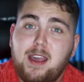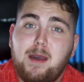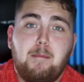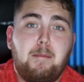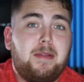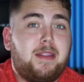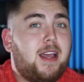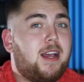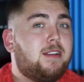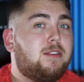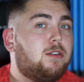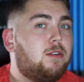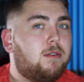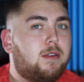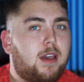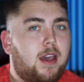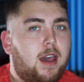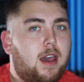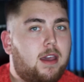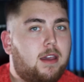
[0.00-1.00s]
but that's
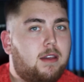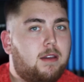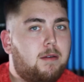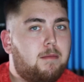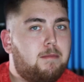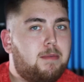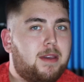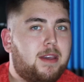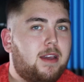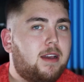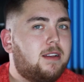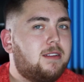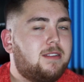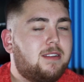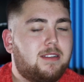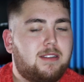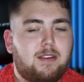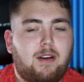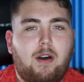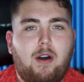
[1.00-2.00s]
okay, because
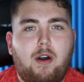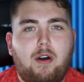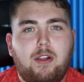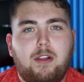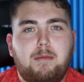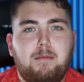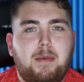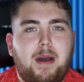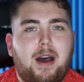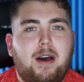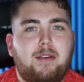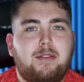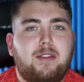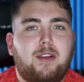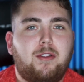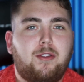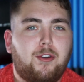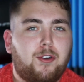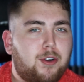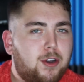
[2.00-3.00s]
it's all about the
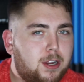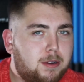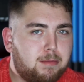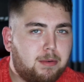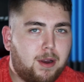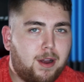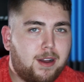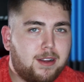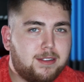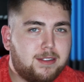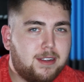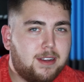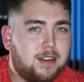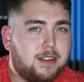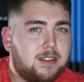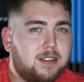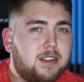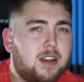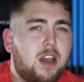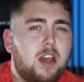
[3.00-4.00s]
learning
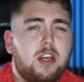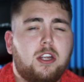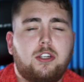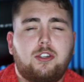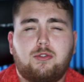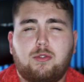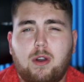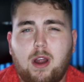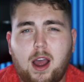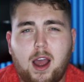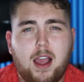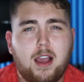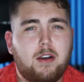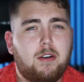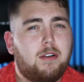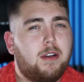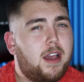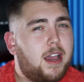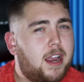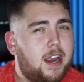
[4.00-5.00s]
process.
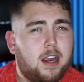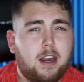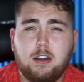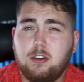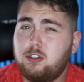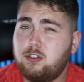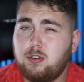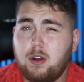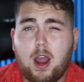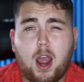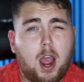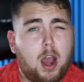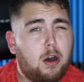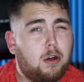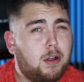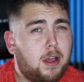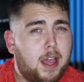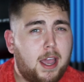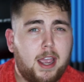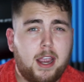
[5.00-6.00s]
Trial,
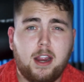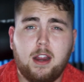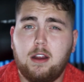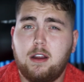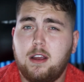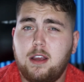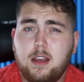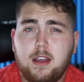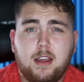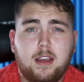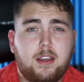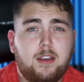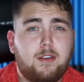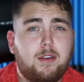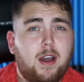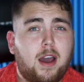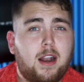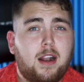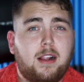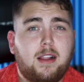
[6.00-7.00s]
error. You
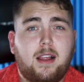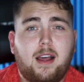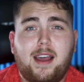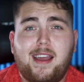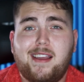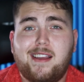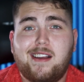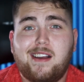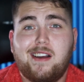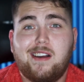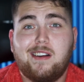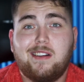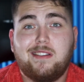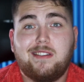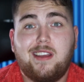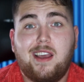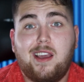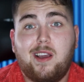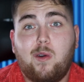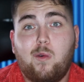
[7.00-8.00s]
gotta like
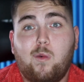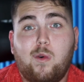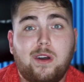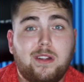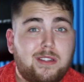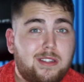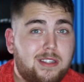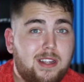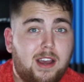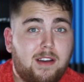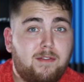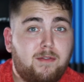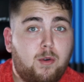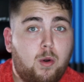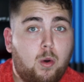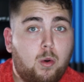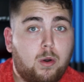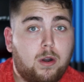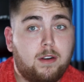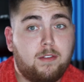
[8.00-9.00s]
take one step
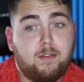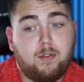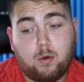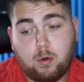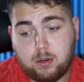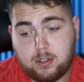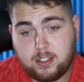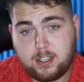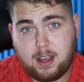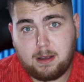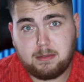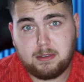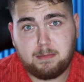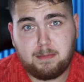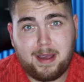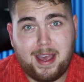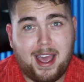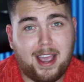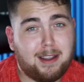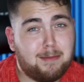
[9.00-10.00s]
forward, 4 steps
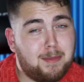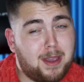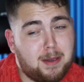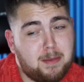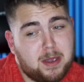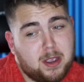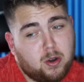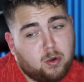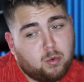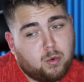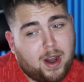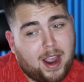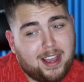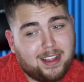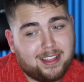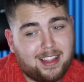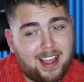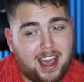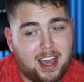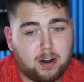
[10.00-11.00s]
back, maybe a
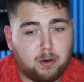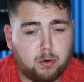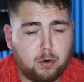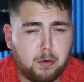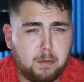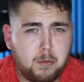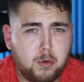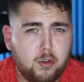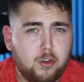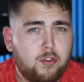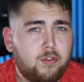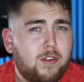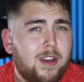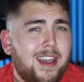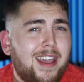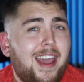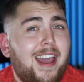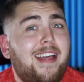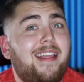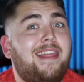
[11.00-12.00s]
right lateral move,
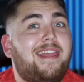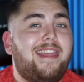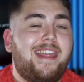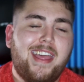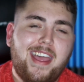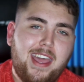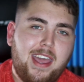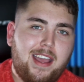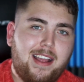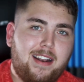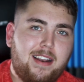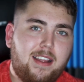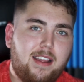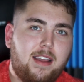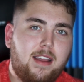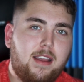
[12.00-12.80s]
and then